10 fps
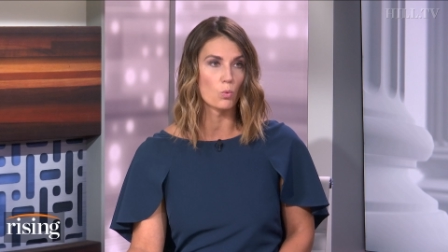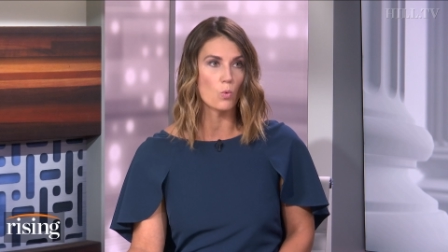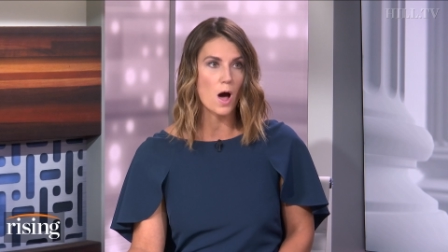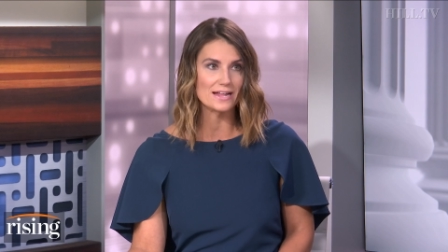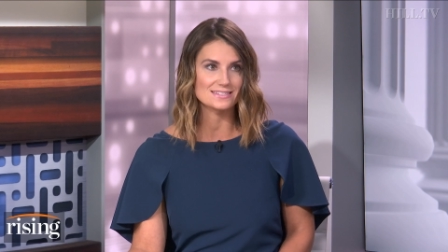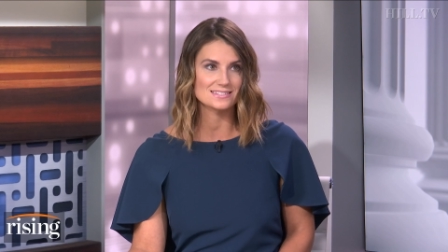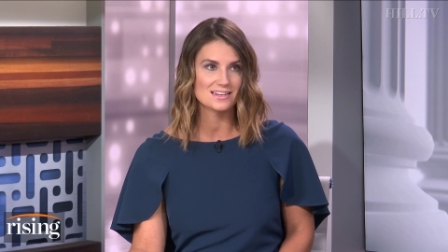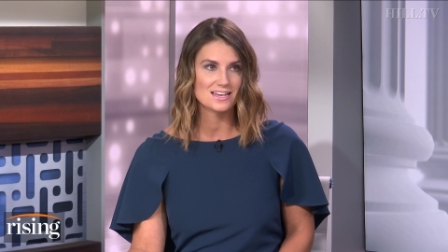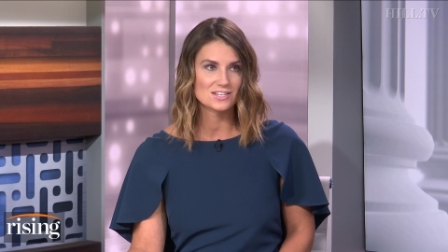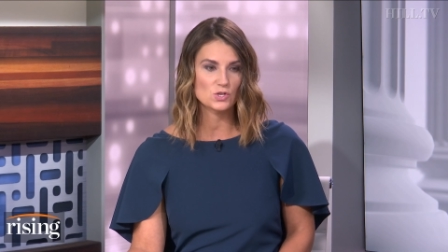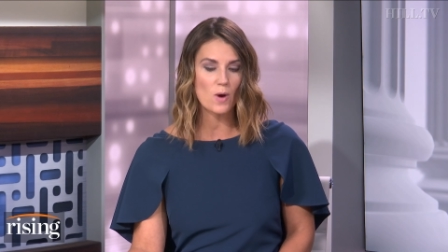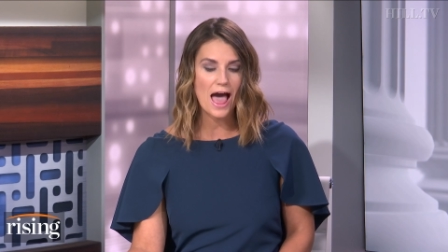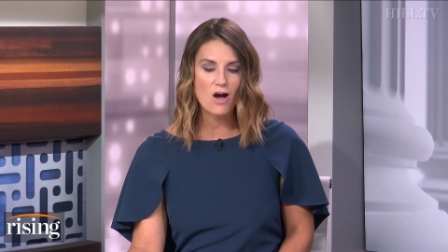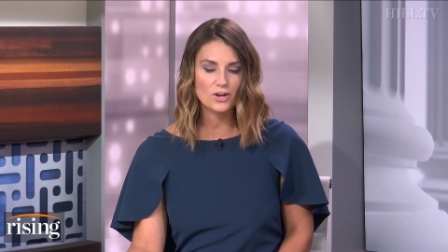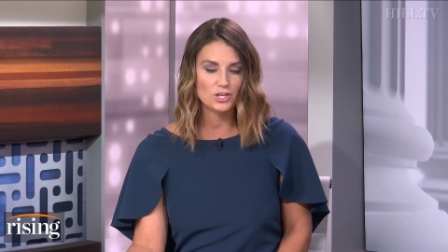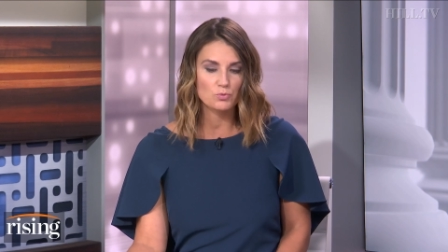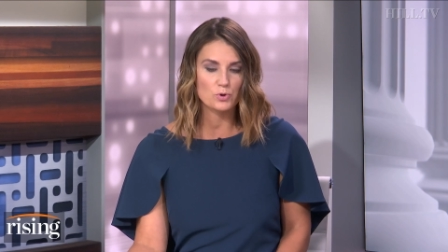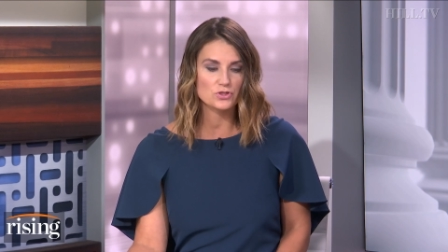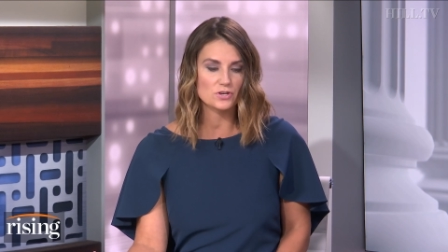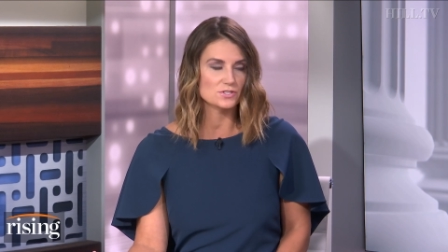wants. So how can you
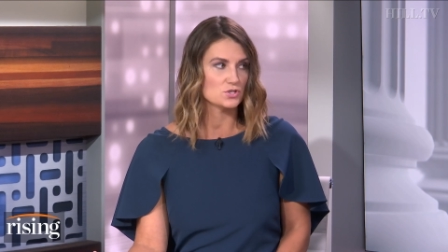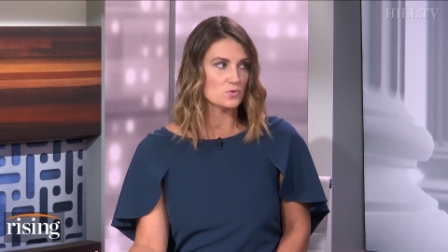put those